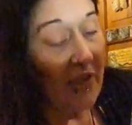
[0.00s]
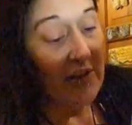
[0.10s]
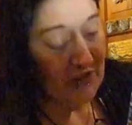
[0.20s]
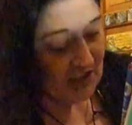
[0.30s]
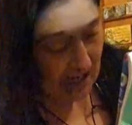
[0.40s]

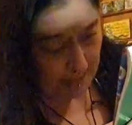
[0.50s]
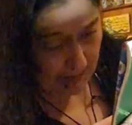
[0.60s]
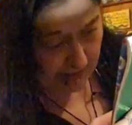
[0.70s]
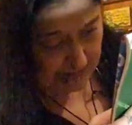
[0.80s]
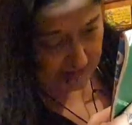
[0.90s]
"They've
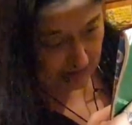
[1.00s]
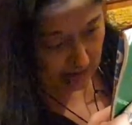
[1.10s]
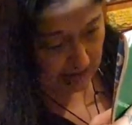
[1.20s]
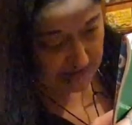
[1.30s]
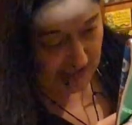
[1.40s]
stabilised
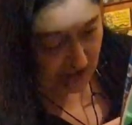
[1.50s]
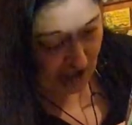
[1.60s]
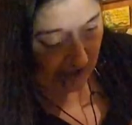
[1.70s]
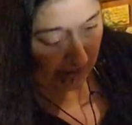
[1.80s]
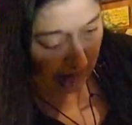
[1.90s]
her," he said
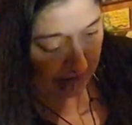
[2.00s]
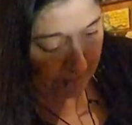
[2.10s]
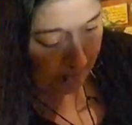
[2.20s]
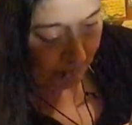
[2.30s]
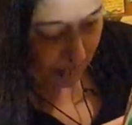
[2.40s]

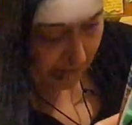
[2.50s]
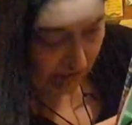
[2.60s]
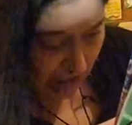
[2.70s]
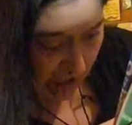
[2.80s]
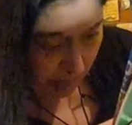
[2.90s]
gently.
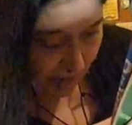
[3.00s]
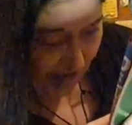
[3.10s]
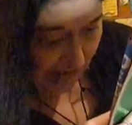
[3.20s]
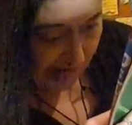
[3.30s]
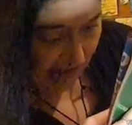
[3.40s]
But
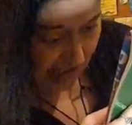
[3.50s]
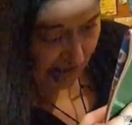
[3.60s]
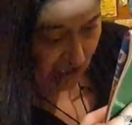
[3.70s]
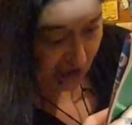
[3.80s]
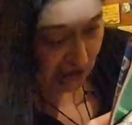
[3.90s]
that
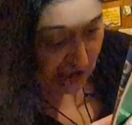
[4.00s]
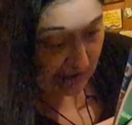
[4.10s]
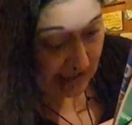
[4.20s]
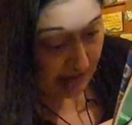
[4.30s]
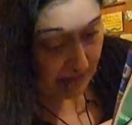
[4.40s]
night, she
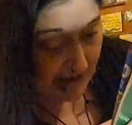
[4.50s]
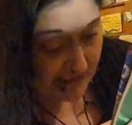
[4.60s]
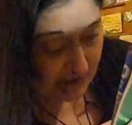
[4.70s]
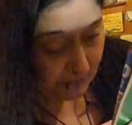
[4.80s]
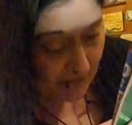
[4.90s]

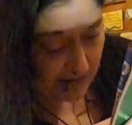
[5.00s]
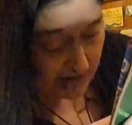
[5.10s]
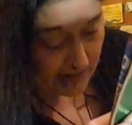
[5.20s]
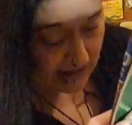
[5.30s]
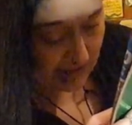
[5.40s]
deteriorated
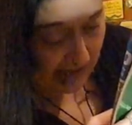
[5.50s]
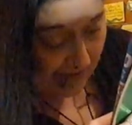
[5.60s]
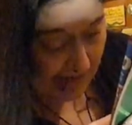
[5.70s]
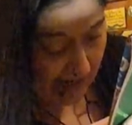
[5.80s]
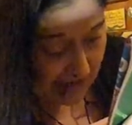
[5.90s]
fast
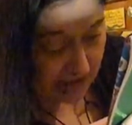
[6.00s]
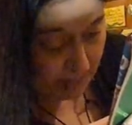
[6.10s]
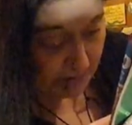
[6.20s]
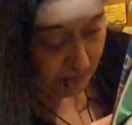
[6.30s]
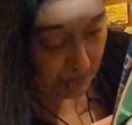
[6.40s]
and had
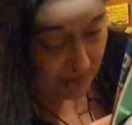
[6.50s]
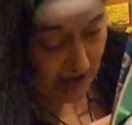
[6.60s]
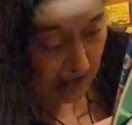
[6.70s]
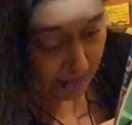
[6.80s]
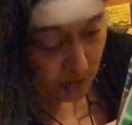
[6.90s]
to be
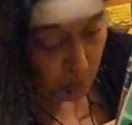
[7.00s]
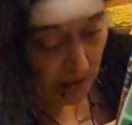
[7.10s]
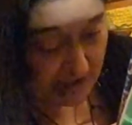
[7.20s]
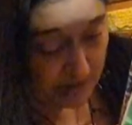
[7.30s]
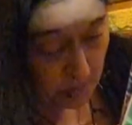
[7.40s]
revived
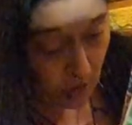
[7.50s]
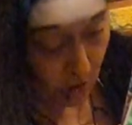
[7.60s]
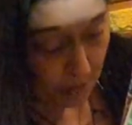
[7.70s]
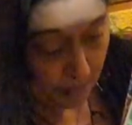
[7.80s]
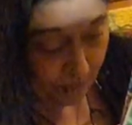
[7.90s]
twice
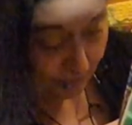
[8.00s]
more.